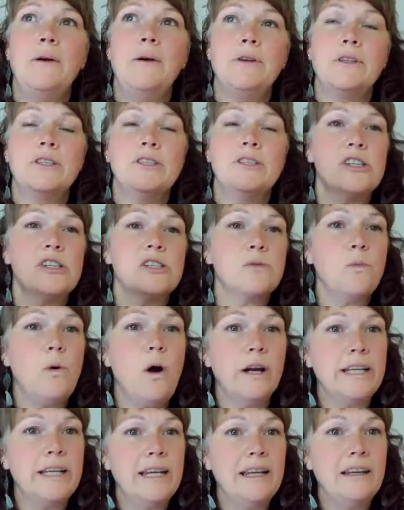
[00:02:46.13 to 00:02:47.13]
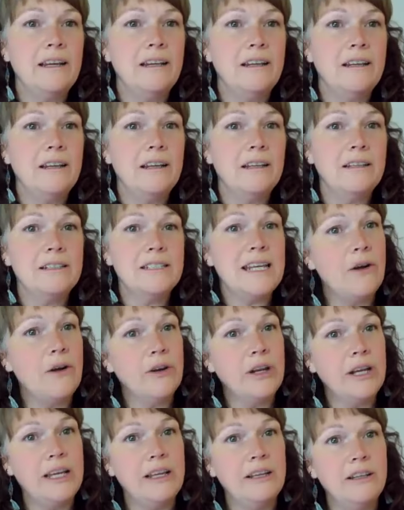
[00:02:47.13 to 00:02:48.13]
I was just walking
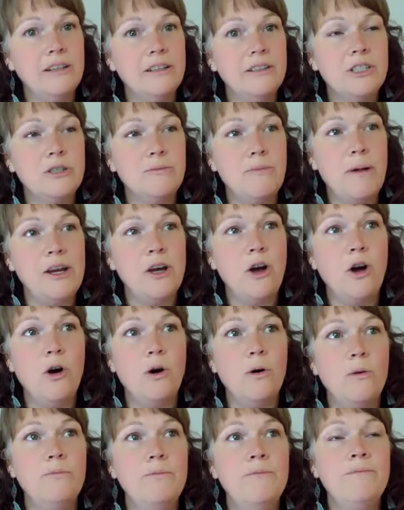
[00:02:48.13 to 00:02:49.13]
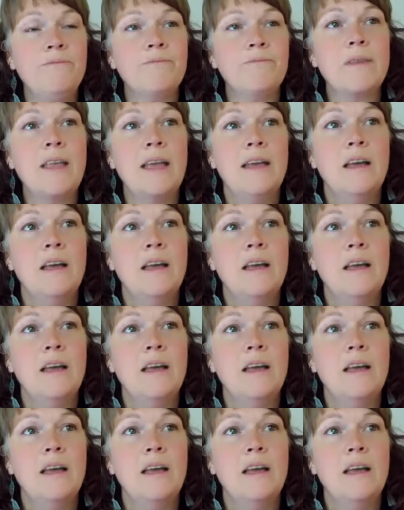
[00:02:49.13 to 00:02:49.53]
down a hill to my home